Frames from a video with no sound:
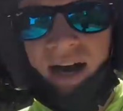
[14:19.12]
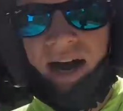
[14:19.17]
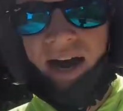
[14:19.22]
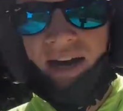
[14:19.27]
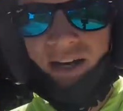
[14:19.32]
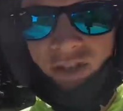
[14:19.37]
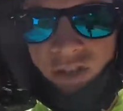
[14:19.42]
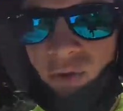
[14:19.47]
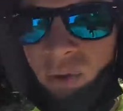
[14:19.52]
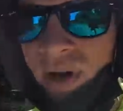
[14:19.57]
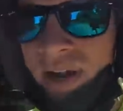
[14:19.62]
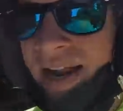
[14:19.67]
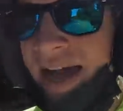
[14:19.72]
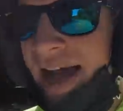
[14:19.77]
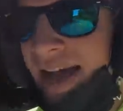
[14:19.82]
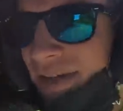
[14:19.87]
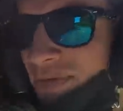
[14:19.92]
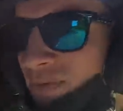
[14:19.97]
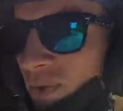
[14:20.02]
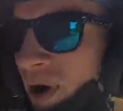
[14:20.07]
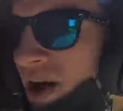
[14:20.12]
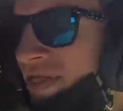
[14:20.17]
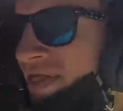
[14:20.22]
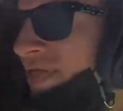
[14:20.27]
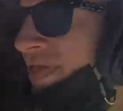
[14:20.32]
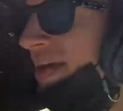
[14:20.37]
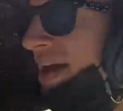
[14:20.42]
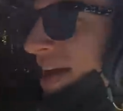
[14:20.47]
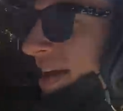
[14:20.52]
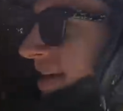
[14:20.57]
I also want to add one
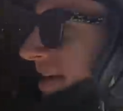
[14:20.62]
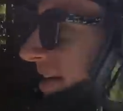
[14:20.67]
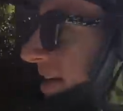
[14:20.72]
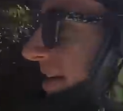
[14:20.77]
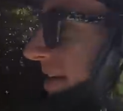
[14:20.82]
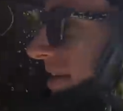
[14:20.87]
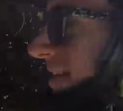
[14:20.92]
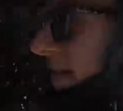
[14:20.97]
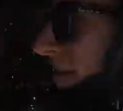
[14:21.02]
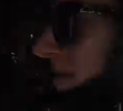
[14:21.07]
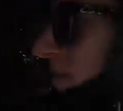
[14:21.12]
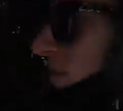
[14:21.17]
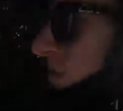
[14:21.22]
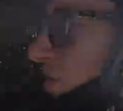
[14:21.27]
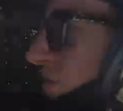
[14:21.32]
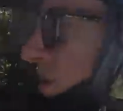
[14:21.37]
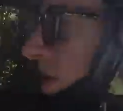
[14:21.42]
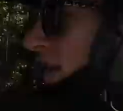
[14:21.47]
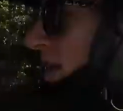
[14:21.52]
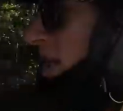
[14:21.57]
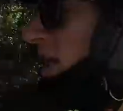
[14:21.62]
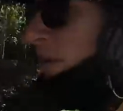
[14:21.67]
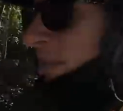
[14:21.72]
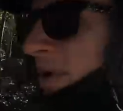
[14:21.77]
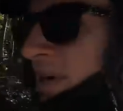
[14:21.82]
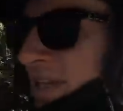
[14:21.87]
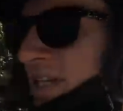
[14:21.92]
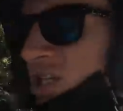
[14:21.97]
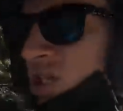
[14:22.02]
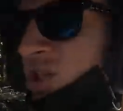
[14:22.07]
thing. We're talking
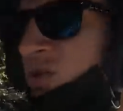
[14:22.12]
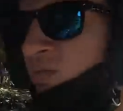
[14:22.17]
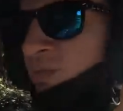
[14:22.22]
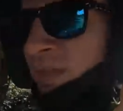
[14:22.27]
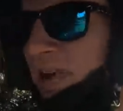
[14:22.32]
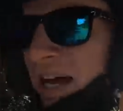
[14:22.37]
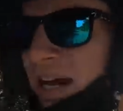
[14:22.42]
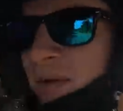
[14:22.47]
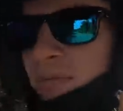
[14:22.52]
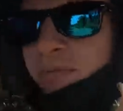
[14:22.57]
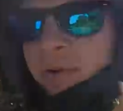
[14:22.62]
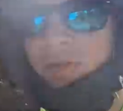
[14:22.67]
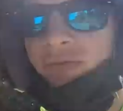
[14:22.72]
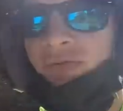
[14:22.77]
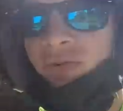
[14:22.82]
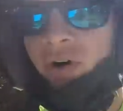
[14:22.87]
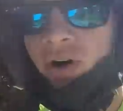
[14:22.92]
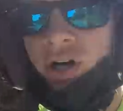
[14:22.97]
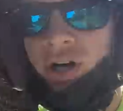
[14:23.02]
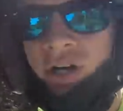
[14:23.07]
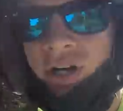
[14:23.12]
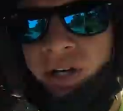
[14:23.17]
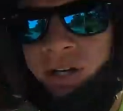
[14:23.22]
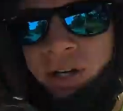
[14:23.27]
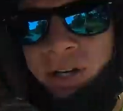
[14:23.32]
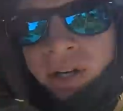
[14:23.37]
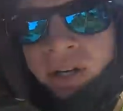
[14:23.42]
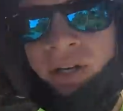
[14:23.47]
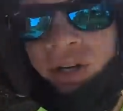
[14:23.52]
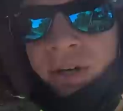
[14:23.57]
about the smell before.
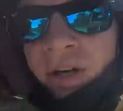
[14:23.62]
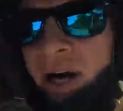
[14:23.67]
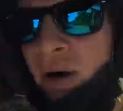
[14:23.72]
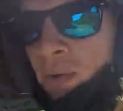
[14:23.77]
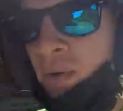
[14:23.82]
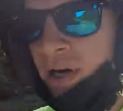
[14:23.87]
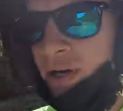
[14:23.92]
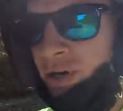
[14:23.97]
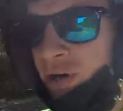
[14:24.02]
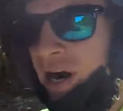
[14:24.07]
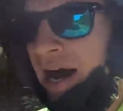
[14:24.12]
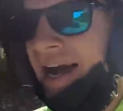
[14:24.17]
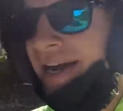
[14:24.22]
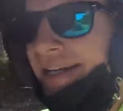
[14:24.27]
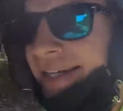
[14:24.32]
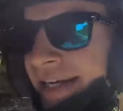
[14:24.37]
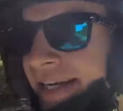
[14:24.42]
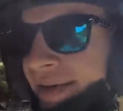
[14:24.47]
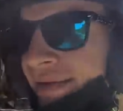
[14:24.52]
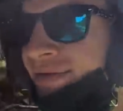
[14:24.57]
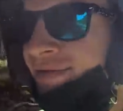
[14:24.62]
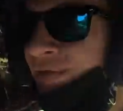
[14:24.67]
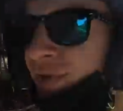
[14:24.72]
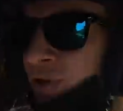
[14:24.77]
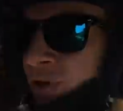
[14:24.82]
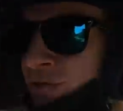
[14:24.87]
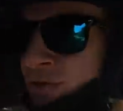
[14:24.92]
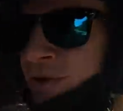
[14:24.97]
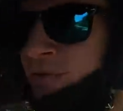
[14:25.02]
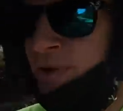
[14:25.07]
And when you're hiking
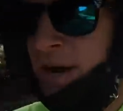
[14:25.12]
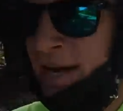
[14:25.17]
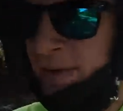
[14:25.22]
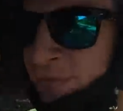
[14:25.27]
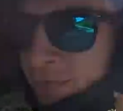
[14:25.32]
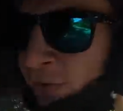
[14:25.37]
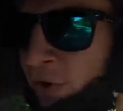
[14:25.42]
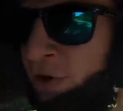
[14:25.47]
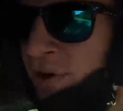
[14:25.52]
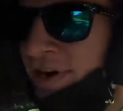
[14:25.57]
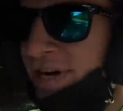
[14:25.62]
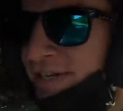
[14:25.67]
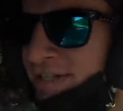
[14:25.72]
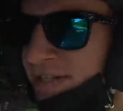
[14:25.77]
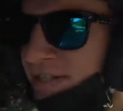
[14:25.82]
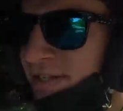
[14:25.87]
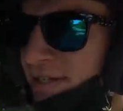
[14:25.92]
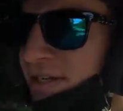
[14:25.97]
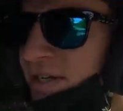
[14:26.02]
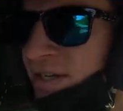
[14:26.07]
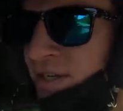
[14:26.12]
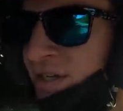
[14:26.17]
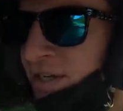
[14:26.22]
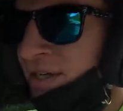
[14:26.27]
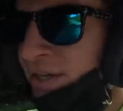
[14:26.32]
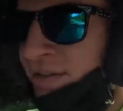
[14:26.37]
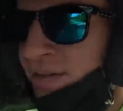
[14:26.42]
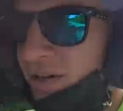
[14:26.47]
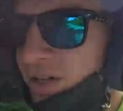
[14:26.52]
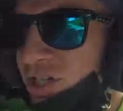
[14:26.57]
through the rainforest,
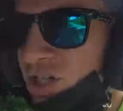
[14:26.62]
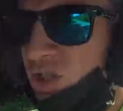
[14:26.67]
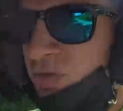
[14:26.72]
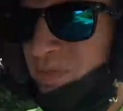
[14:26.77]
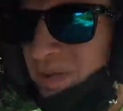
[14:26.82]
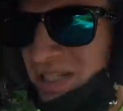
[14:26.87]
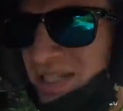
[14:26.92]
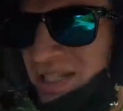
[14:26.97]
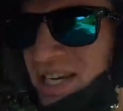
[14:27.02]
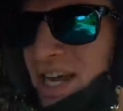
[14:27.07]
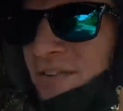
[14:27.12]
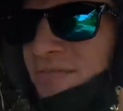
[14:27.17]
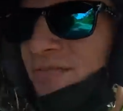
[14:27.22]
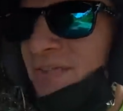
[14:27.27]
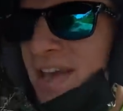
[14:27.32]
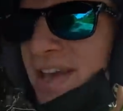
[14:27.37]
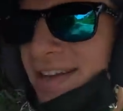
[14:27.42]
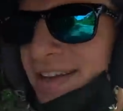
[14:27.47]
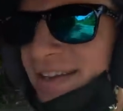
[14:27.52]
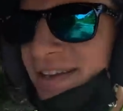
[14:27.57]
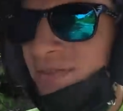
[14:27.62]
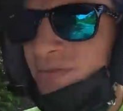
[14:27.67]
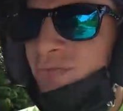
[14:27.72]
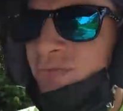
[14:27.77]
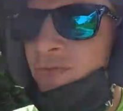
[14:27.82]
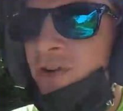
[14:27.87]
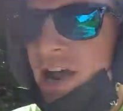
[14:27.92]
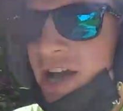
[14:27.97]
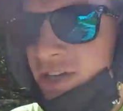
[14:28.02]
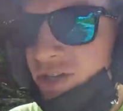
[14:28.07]
there's a specific
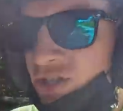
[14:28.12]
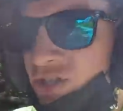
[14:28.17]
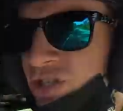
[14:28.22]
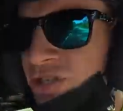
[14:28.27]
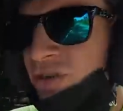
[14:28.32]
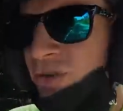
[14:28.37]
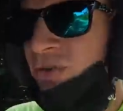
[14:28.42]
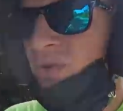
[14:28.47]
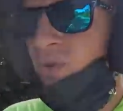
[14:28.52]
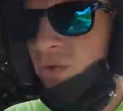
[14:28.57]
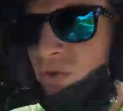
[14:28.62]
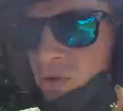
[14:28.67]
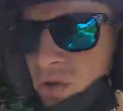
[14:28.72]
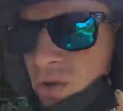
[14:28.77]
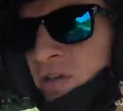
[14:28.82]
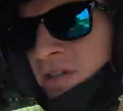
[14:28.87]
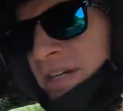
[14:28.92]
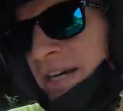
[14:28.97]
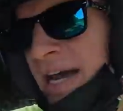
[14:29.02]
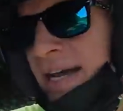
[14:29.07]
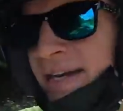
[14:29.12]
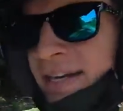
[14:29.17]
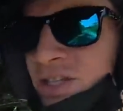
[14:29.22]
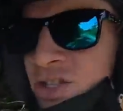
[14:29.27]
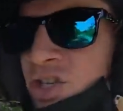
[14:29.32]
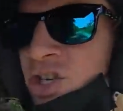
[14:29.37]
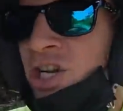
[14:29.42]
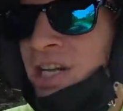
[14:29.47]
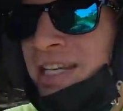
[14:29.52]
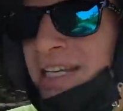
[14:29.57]
fresh, kind of
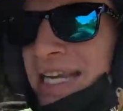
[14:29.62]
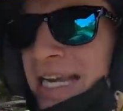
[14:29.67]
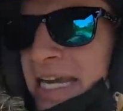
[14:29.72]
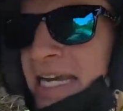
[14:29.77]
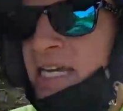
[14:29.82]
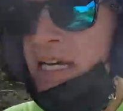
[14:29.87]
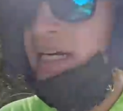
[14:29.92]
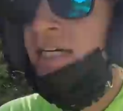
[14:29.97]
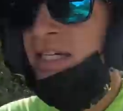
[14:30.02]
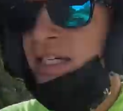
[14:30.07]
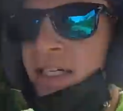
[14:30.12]
chilly